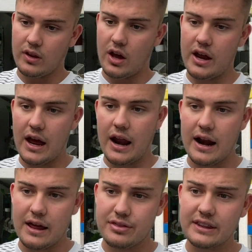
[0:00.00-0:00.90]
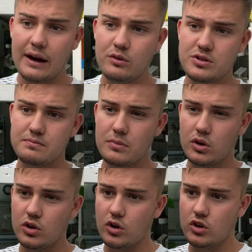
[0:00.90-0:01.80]
And I think that was
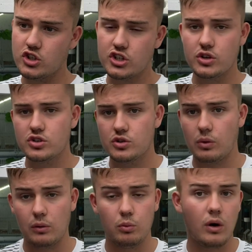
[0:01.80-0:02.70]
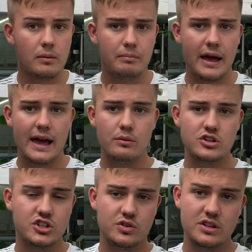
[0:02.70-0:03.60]
more due to, well, one pair
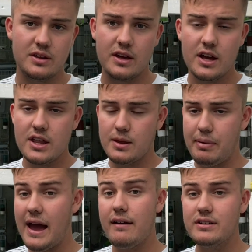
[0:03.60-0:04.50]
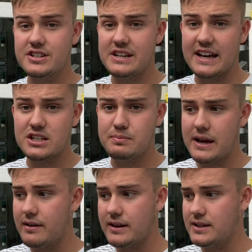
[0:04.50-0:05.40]
was due to the parenting
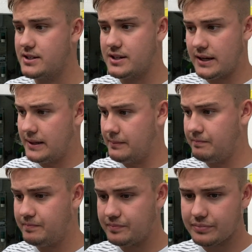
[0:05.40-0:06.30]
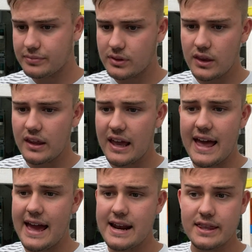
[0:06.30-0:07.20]
experience. A
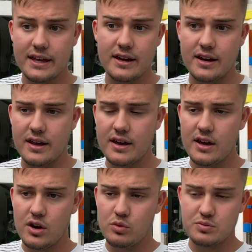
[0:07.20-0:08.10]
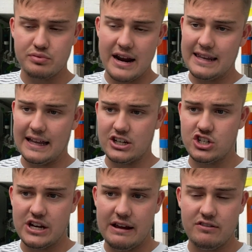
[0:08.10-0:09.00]
hen that was bred
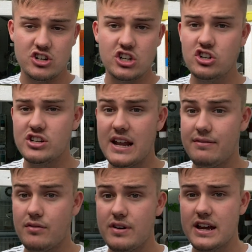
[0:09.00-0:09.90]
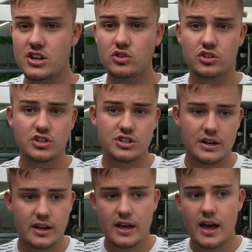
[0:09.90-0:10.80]
last year and she just never reared youngsters,
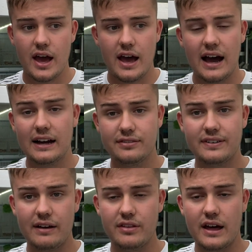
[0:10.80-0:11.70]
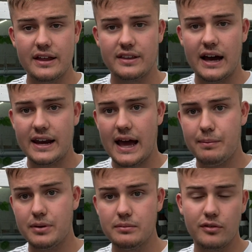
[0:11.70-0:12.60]
and I found that had
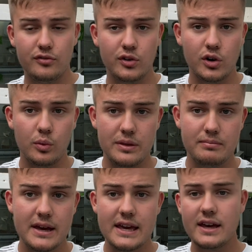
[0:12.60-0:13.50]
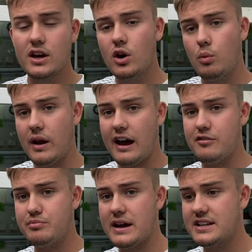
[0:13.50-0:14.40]
happened before with me when
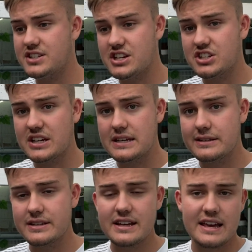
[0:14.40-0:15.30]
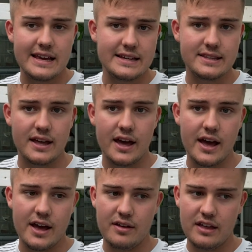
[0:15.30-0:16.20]
I've bred siskins, is
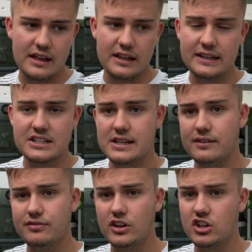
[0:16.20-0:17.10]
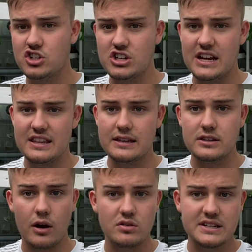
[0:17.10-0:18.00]
that at least in the first year they
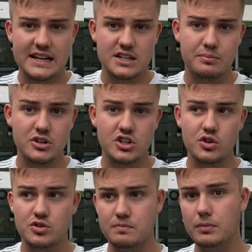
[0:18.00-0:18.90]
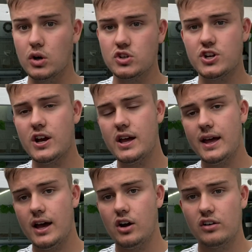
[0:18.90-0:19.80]
don't tend to produce much,
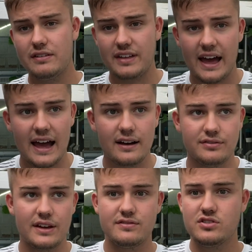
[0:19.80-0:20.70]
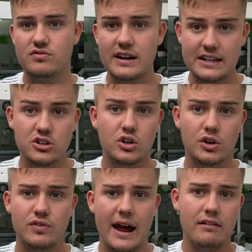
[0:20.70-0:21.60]
or if they have, they've really took a
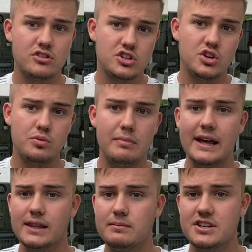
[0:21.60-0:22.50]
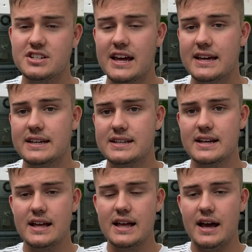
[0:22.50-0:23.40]
round to make the mistakes.
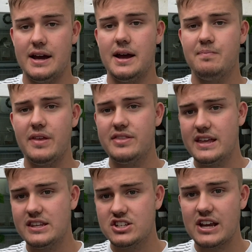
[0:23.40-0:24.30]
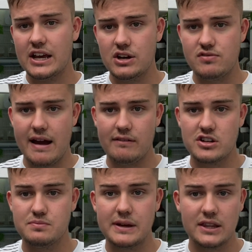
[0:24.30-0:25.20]
And then the second round
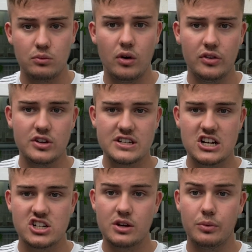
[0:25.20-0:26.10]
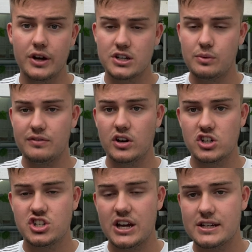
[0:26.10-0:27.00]
has been the one that's actually worked, and we've got
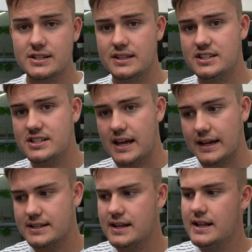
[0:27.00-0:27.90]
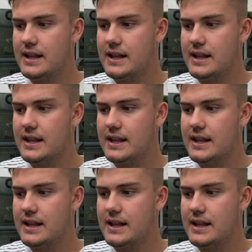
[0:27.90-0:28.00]
chicks to the sticks.